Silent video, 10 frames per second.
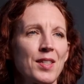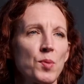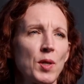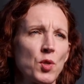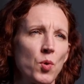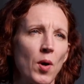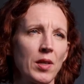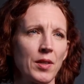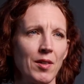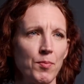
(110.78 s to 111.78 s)
special
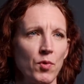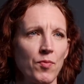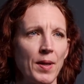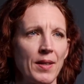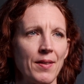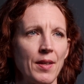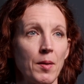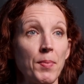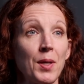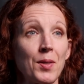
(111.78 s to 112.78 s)
quality of movement that
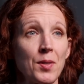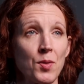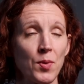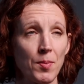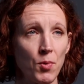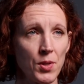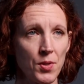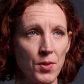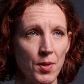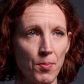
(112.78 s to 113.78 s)
appears when the
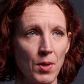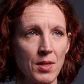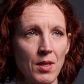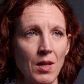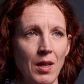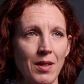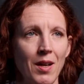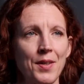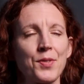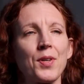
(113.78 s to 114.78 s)
pointe shoes are present and
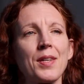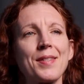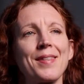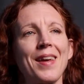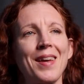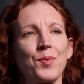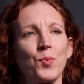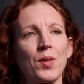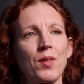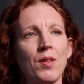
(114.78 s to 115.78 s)
contrast that
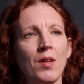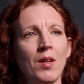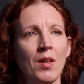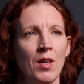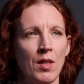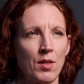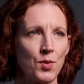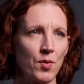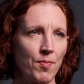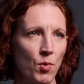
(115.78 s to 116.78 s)
with this
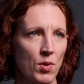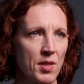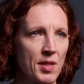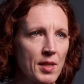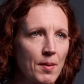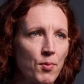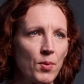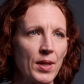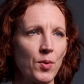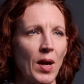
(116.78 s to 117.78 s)
sort of more
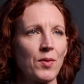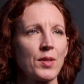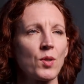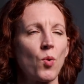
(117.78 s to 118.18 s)
slippery, grounded